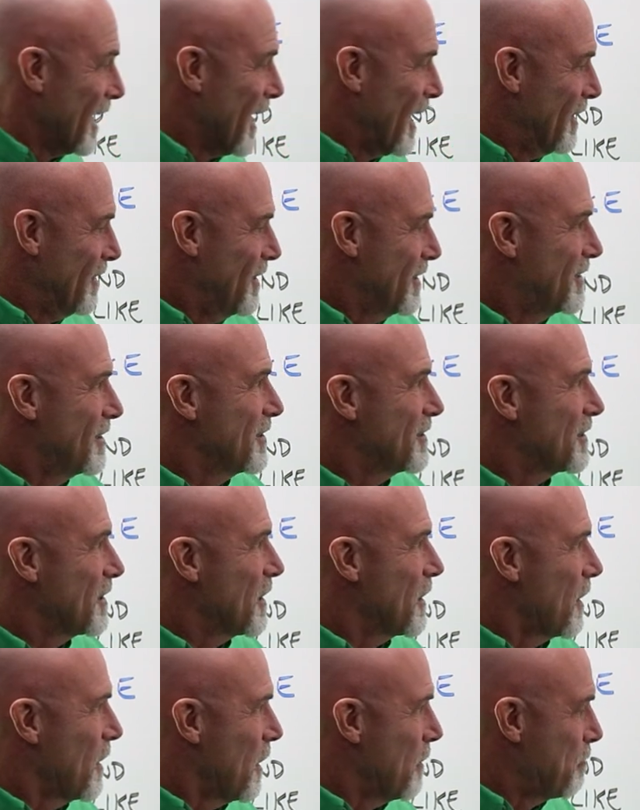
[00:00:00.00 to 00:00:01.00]
And this
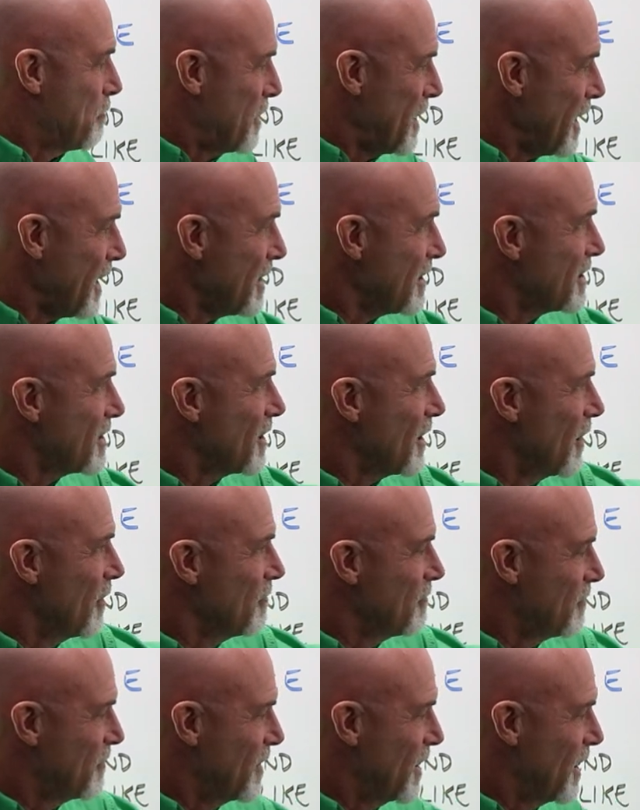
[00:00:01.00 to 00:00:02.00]
is a piece
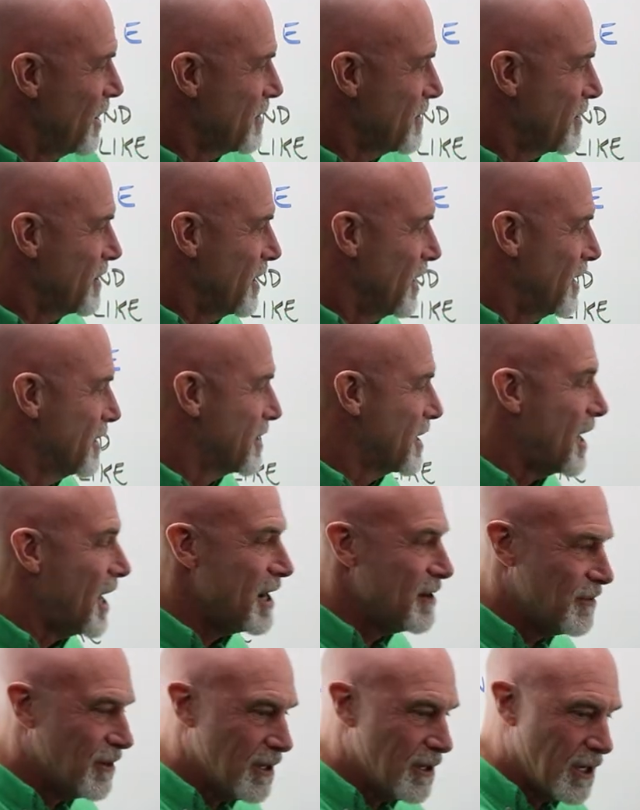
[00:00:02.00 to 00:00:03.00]
of this. It's
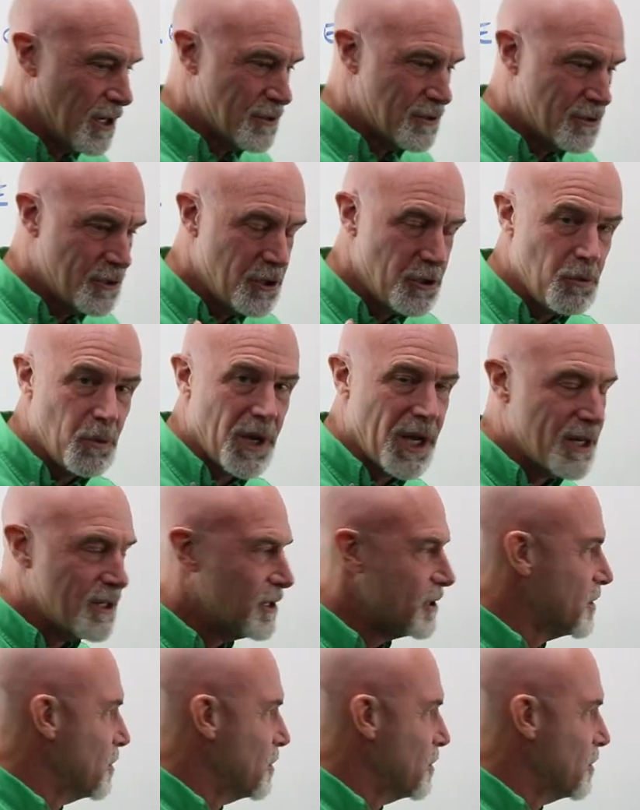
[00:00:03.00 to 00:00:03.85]
kind of a two-edged